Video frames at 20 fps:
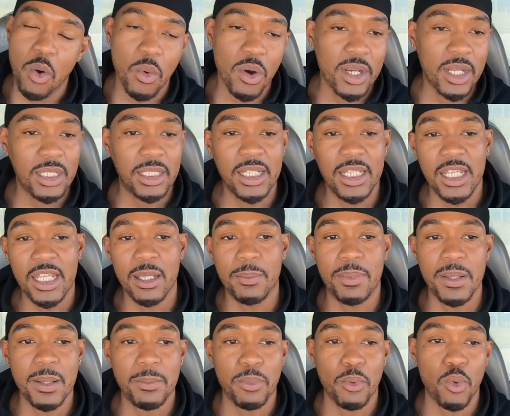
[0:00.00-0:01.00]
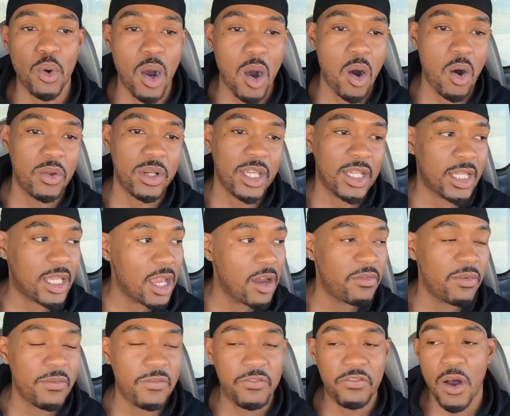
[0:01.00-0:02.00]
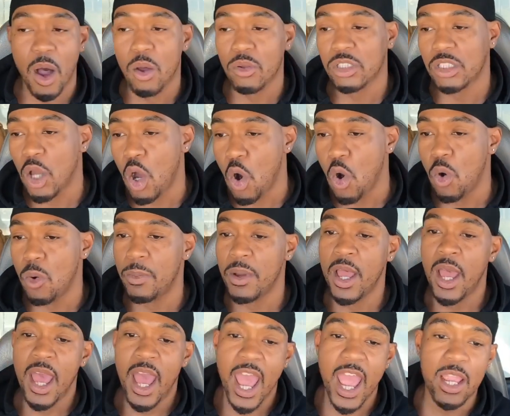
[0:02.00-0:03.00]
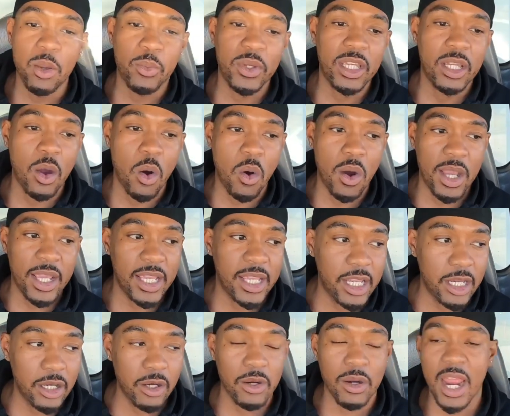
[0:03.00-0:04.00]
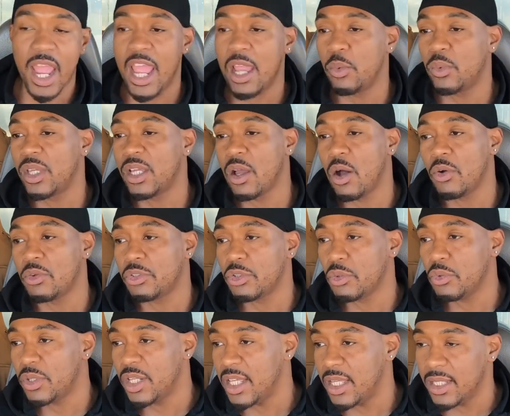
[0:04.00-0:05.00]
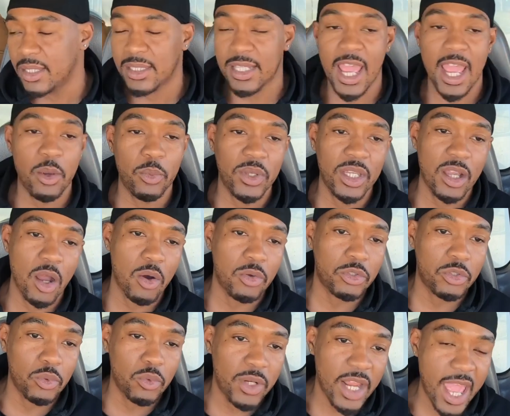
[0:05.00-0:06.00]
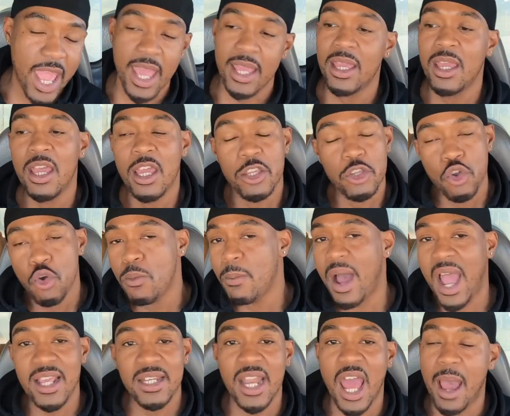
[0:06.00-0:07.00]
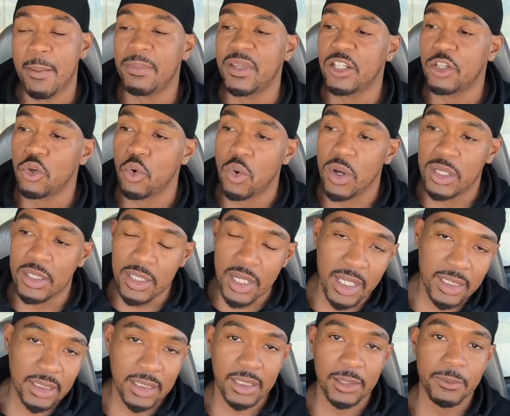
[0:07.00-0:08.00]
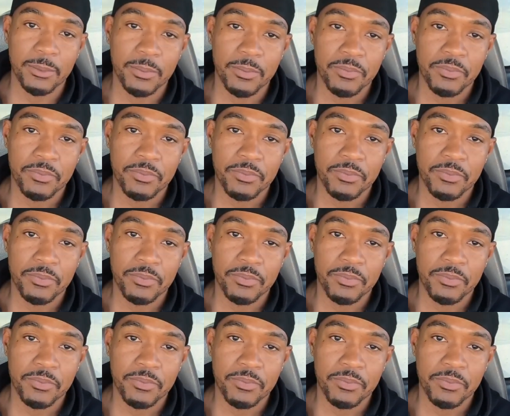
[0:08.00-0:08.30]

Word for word: don't want to lead people on and give them false hope. Hey, we going here. Hey, we going to do this. Hey, we going to do that. You might not be doing nothing.